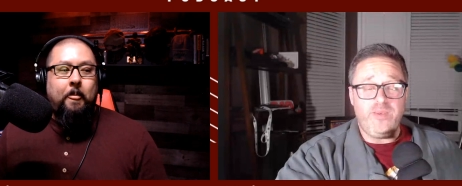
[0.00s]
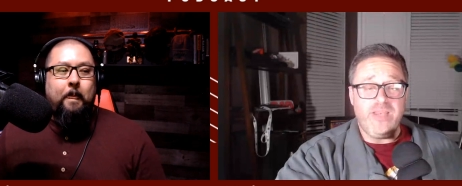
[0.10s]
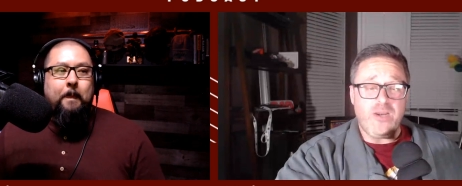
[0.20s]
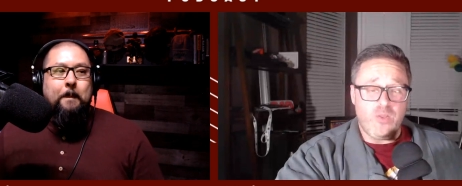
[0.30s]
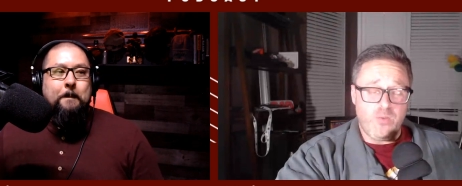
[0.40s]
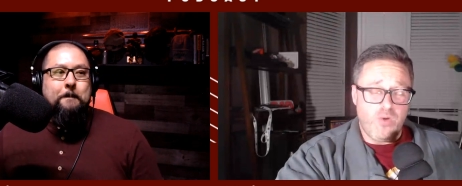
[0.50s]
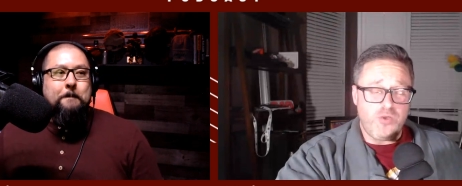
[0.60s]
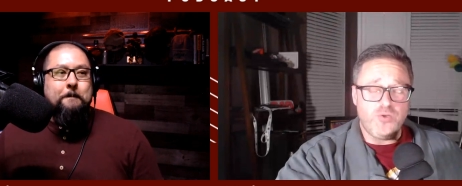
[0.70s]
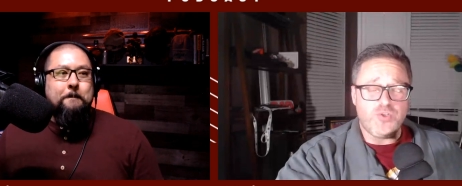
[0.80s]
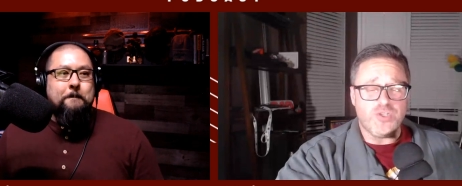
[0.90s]
Speaker 1: not only
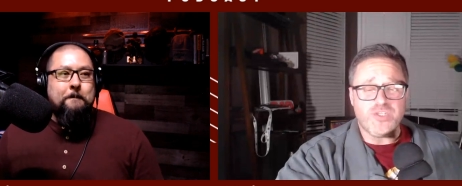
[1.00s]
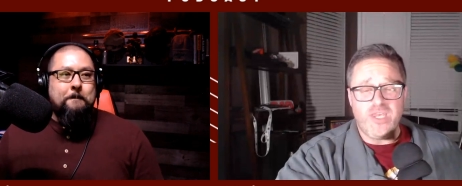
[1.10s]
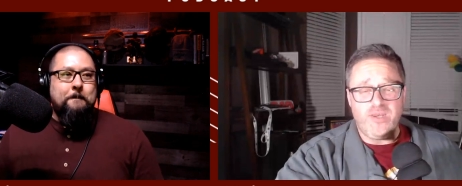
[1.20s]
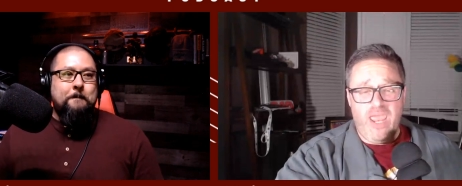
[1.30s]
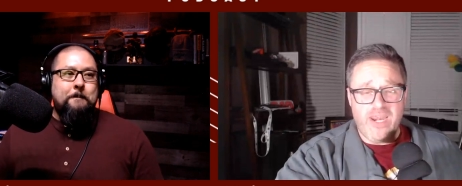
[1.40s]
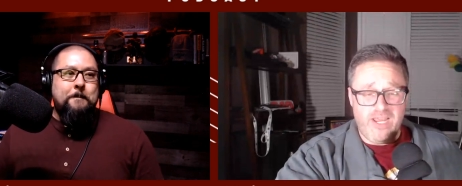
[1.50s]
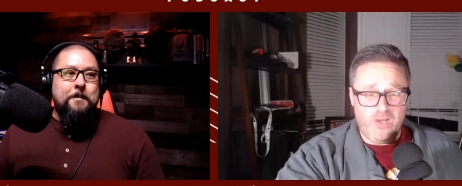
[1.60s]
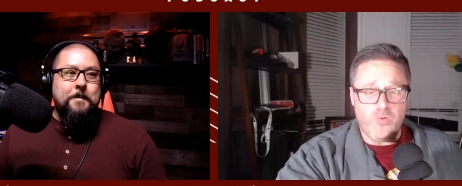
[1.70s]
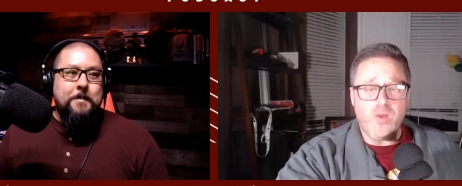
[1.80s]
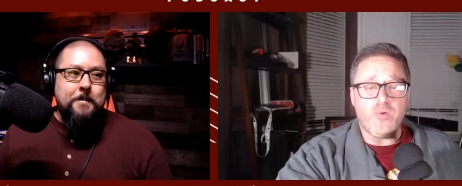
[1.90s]
what you just said, and I
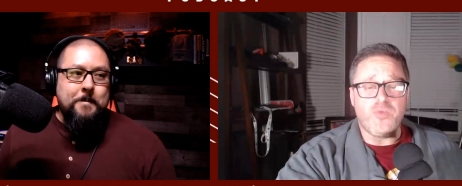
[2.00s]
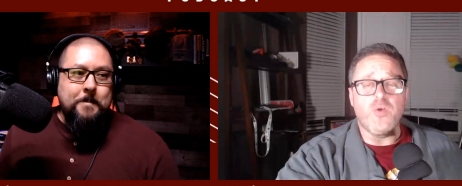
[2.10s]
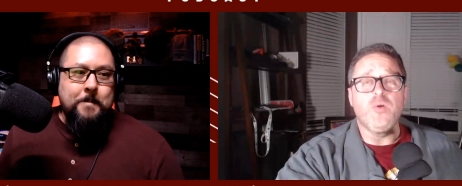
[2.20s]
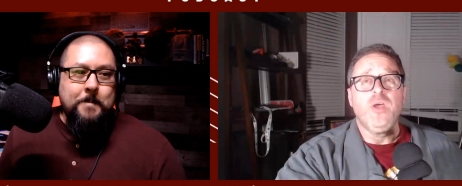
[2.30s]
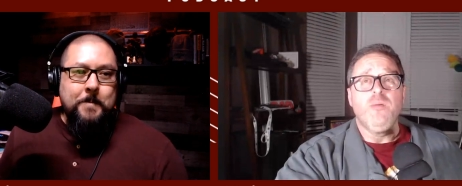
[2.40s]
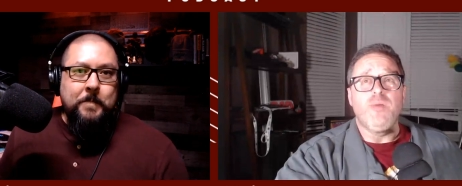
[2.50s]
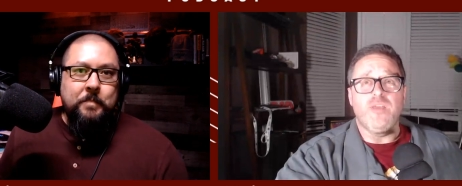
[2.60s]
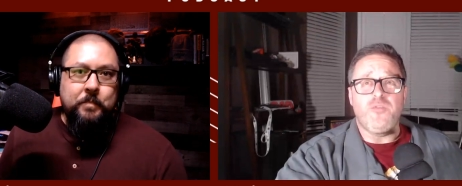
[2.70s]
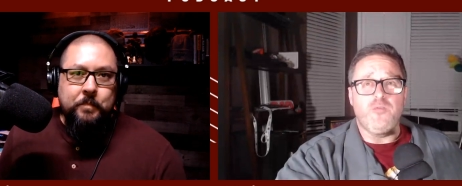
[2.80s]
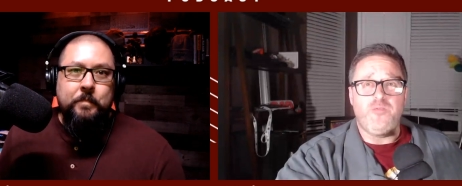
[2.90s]
agree with you, but
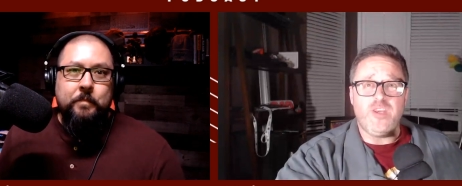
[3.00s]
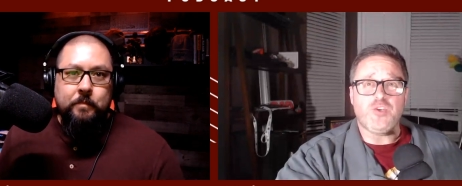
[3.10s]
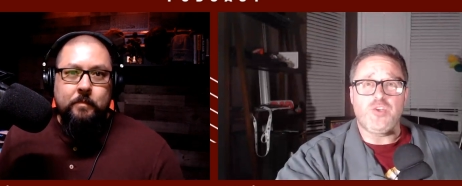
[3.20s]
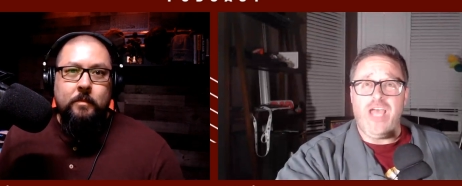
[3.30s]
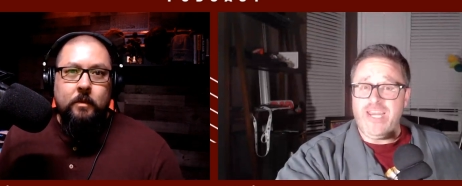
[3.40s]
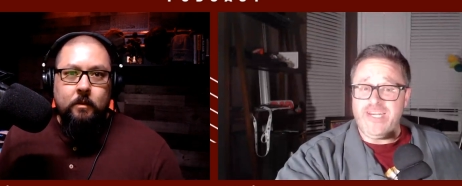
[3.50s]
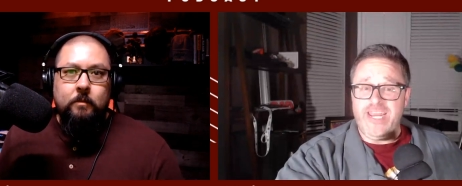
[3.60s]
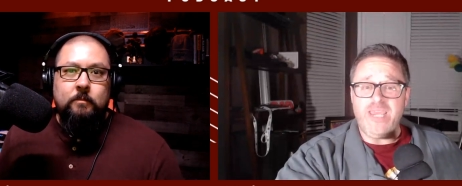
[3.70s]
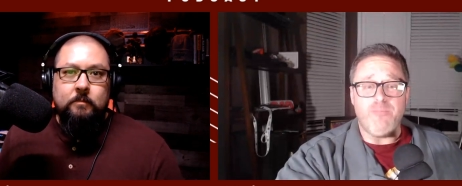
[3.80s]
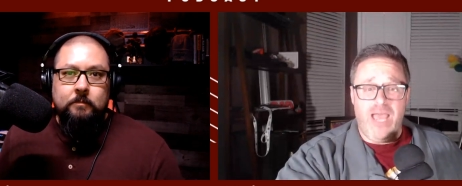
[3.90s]
if you finish nine and
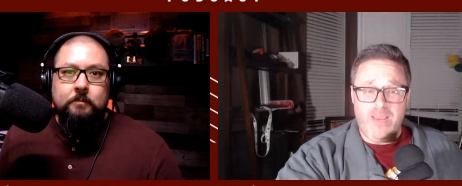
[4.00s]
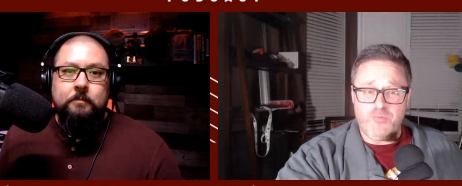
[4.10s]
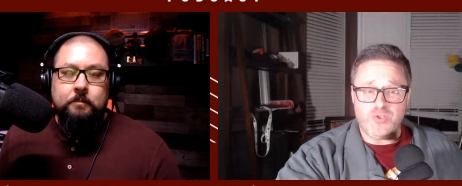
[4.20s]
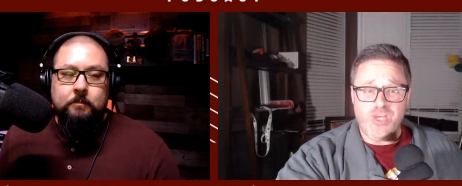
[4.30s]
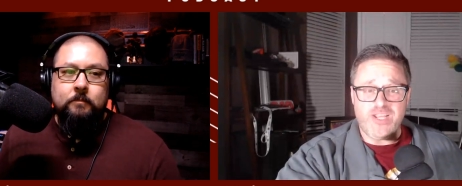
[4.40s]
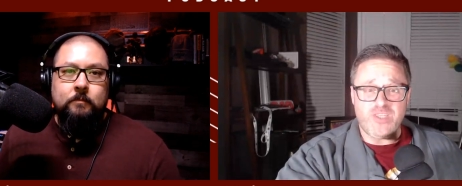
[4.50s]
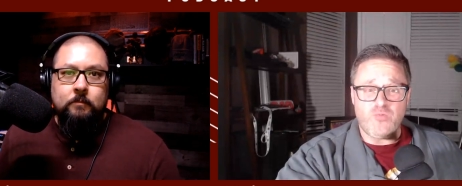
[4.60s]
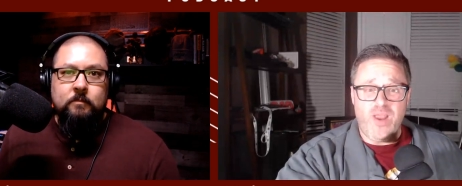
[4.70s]
eight, my projected